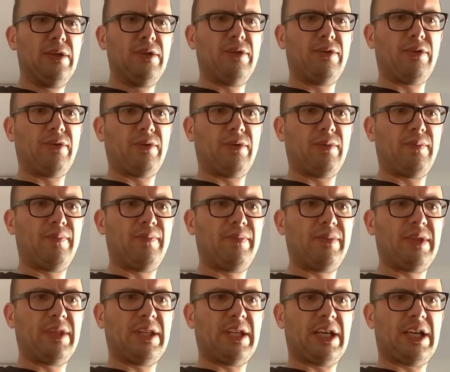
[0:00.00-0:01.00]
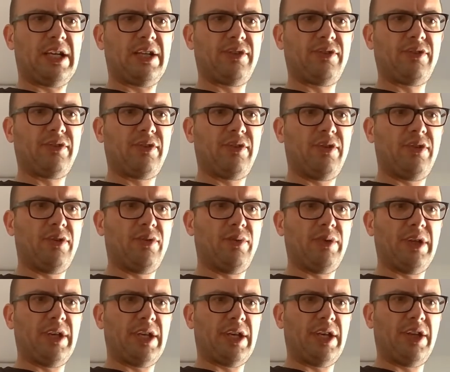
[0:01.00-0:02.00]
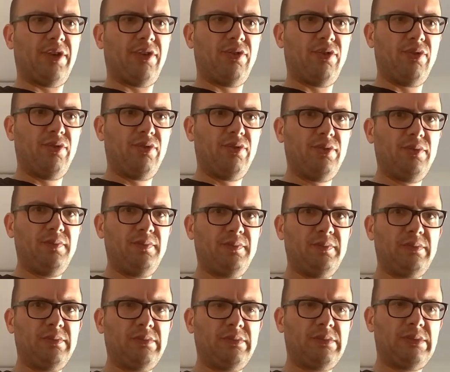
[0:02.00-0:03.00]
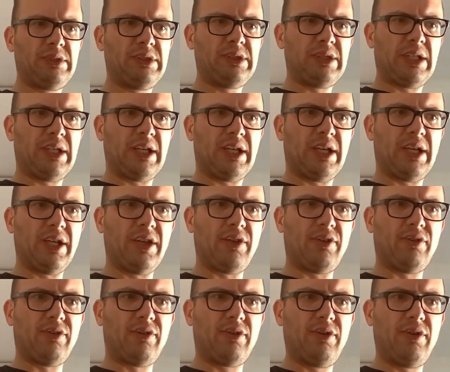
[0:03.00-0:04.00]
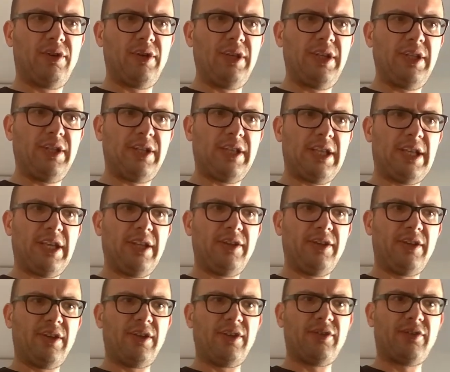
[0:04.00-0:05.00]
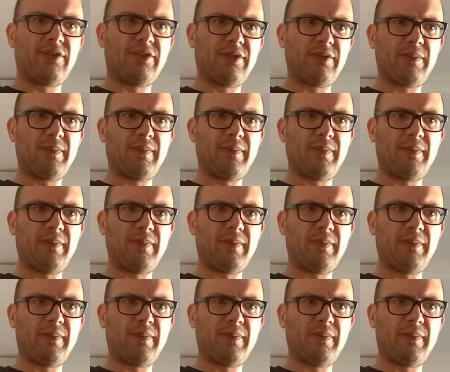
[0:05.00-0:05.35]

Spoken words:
So that's the way I do. Turn it like this